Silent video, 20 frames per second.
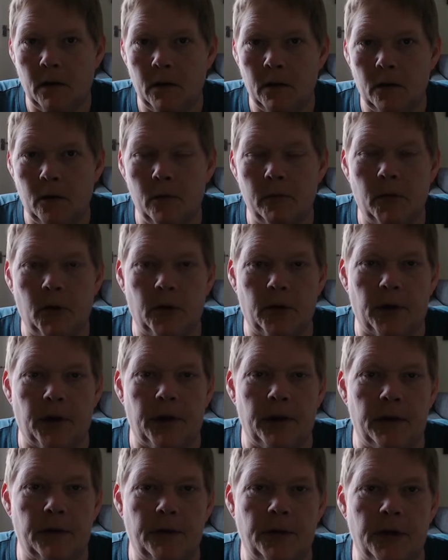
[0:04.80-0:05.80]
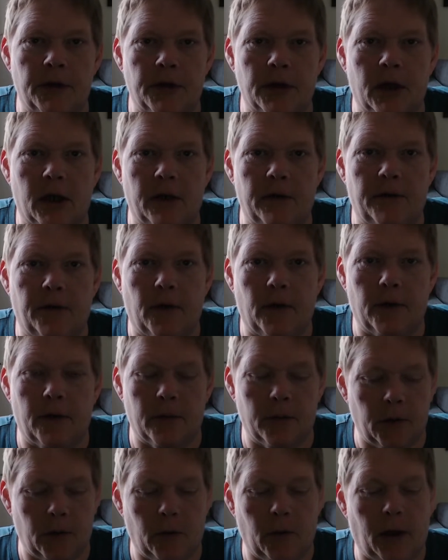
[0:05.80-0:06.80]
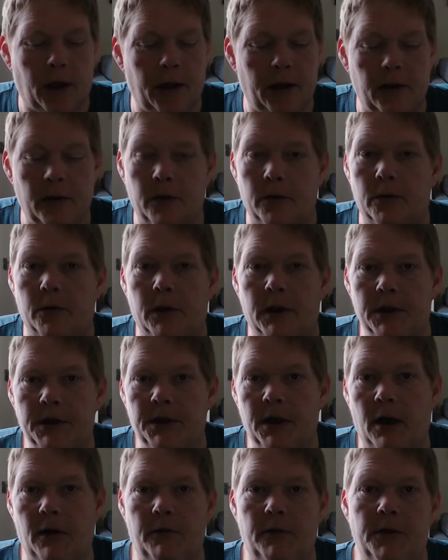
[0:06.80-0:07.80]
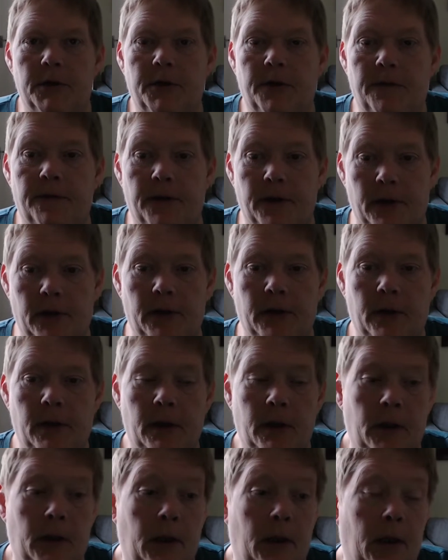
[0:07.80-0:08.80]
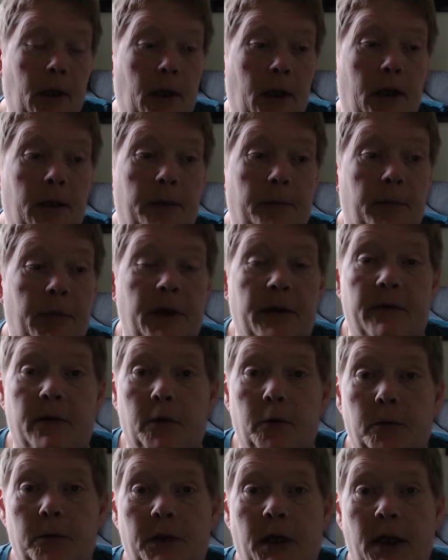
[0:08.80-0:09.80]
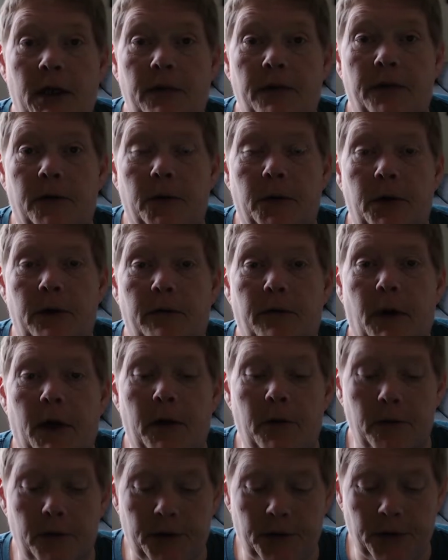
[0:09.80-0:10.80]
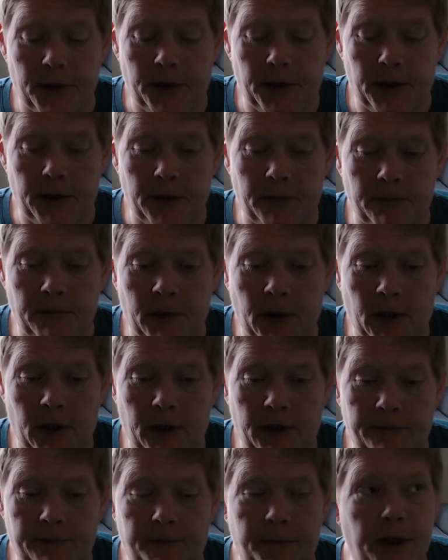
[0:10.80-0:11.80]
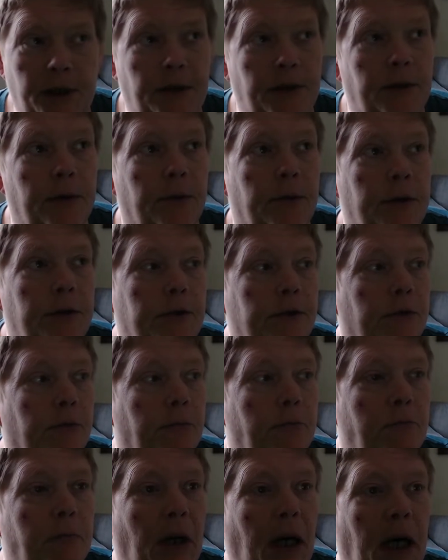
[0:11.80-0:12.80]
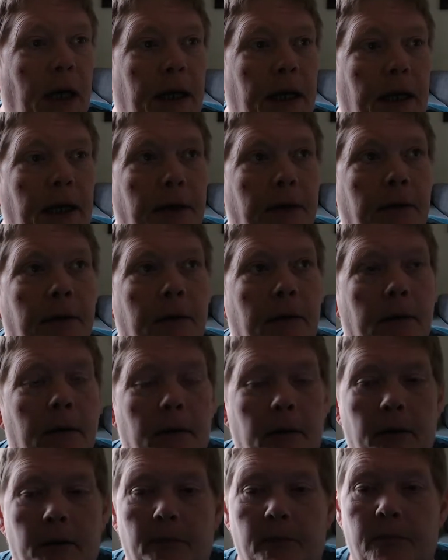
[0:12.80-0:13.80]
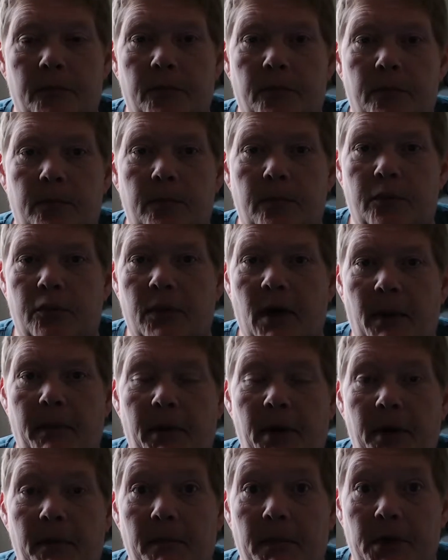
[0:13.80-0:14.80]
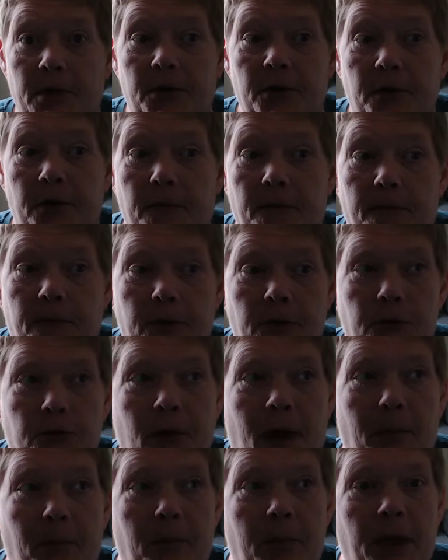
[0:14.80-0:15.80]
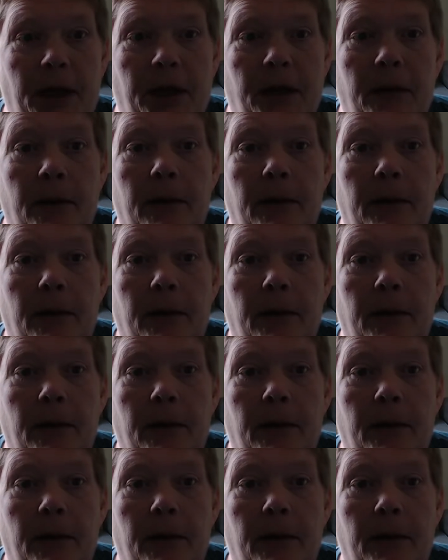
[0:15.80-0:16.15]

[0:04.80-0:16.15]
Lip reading: Good morning, 'tis I, Father Maguire, otherwise known as Phil. Bit of an update for you folks. I've been doing some buying, prepping my stuff for tramping.